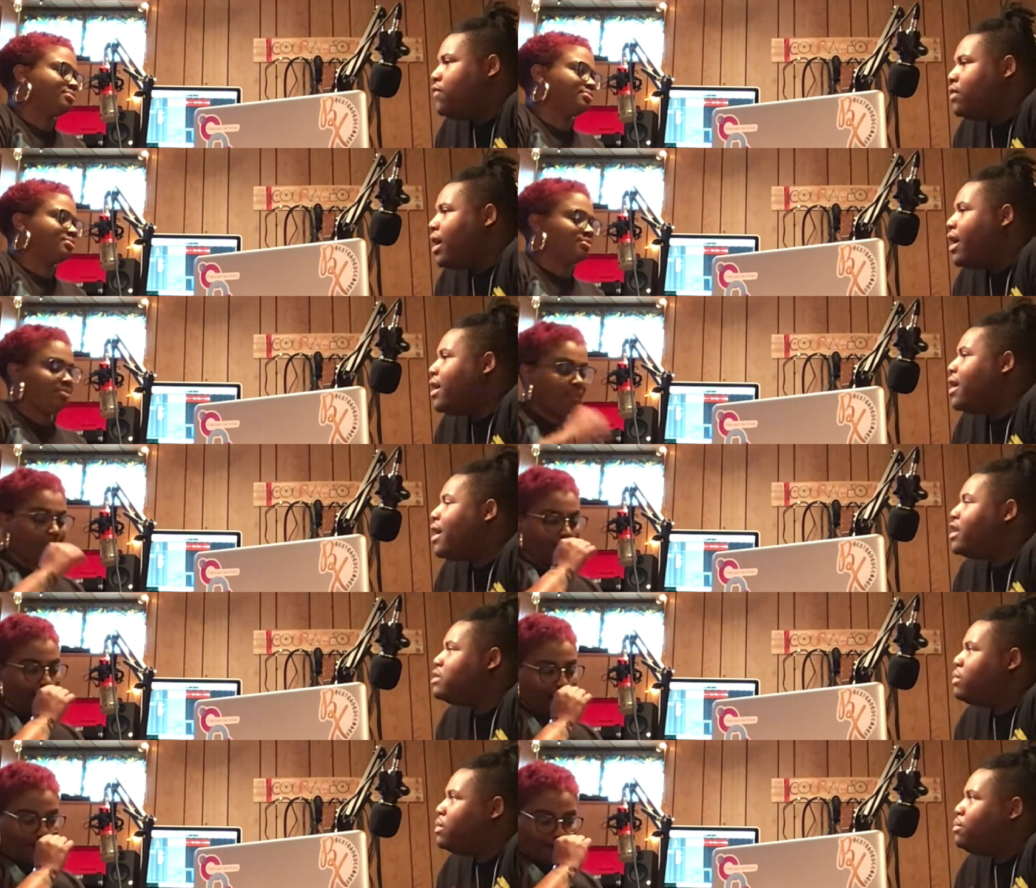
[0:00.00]
Speaker 1: that has
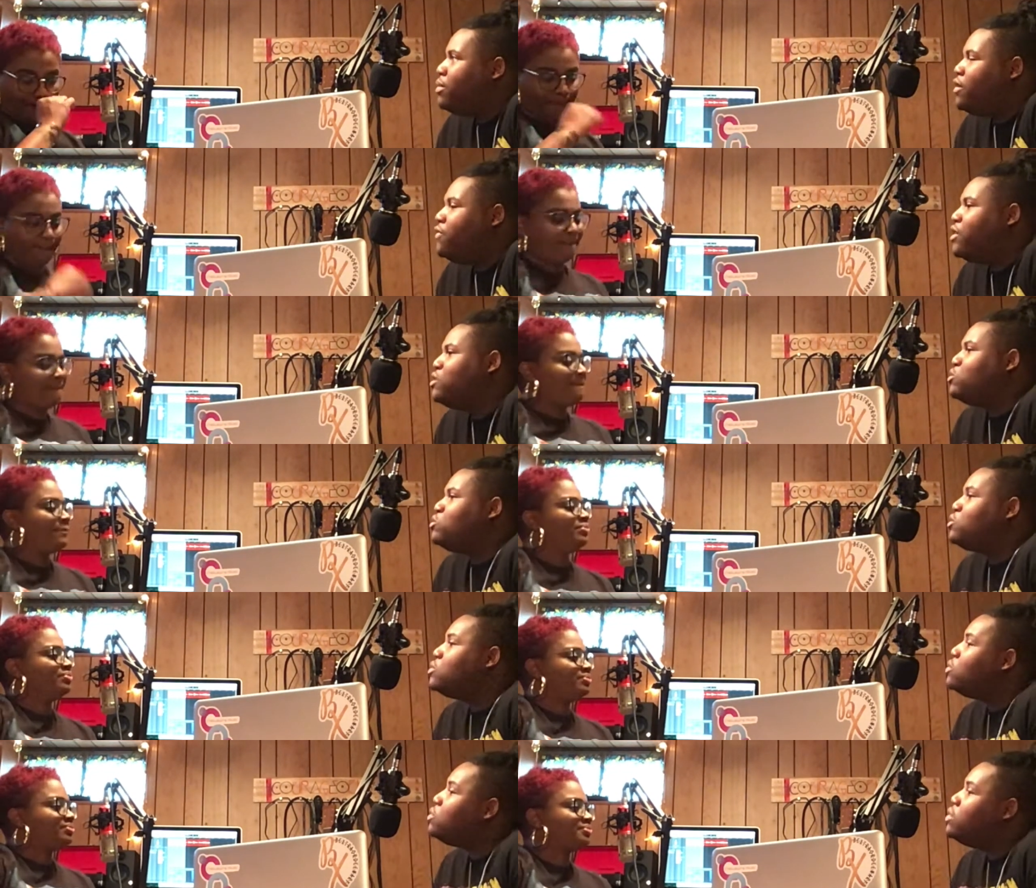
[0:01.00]
been beneficial to
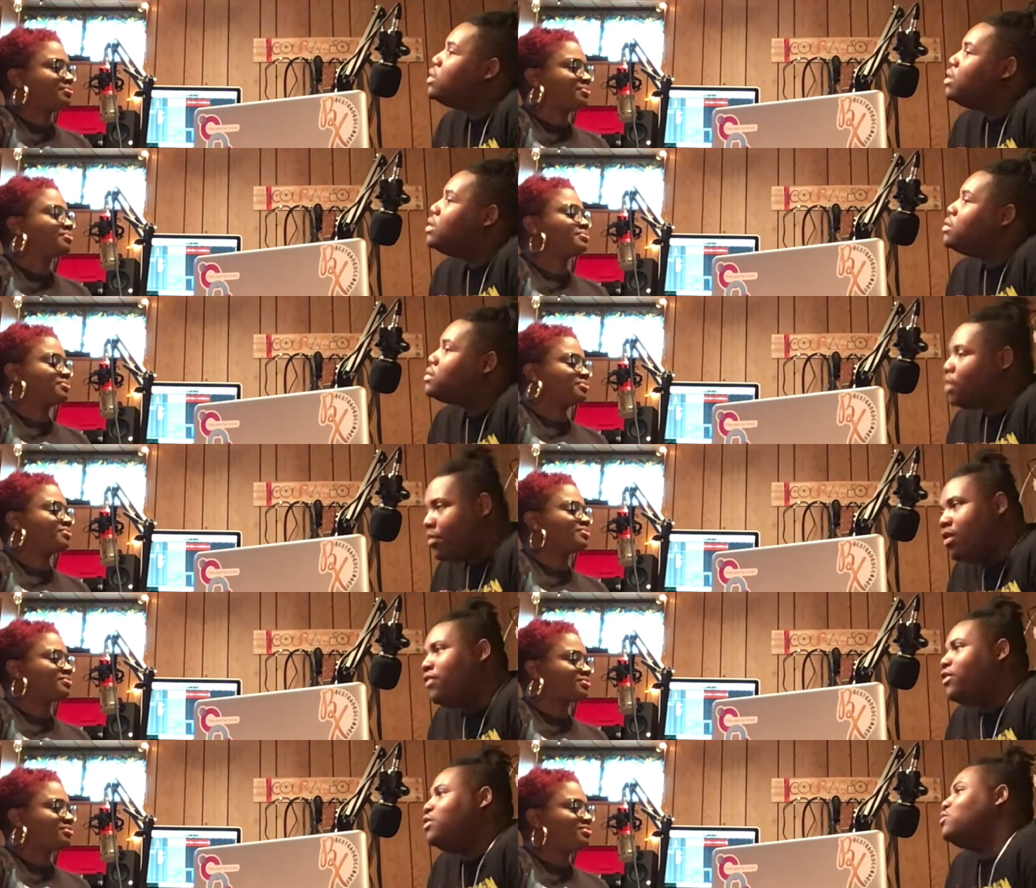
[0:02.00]
some
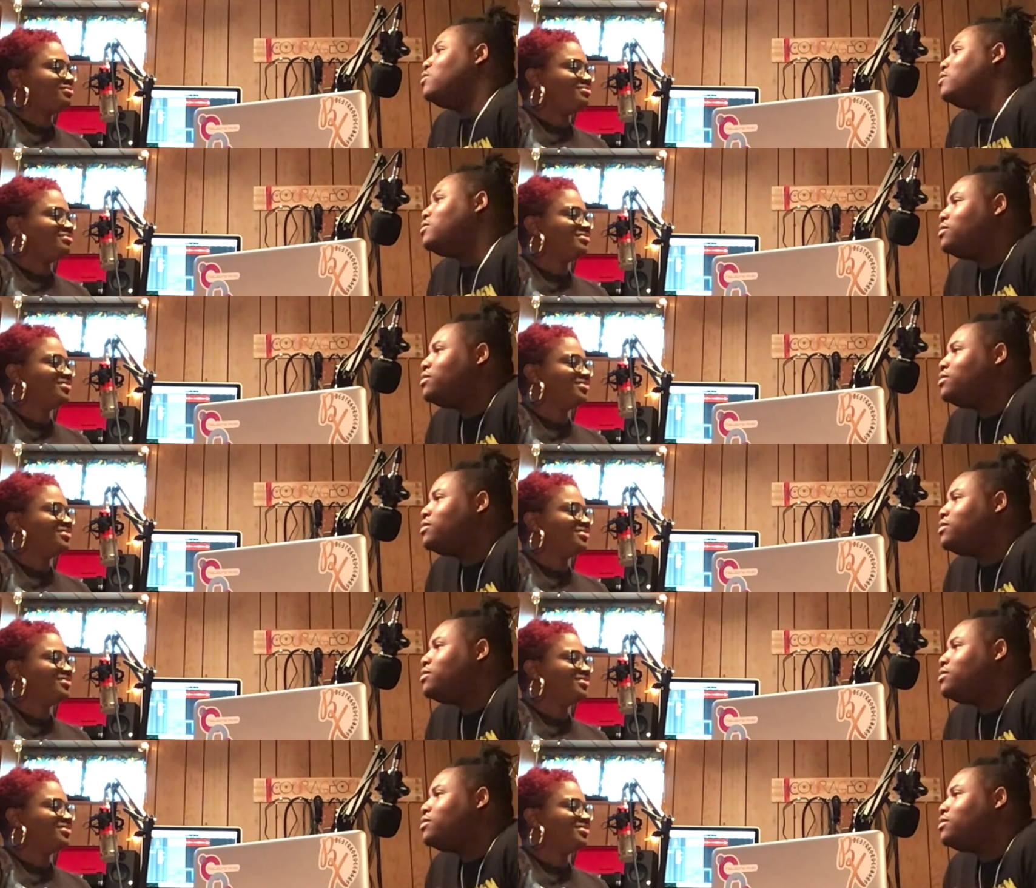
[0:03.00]
individuals.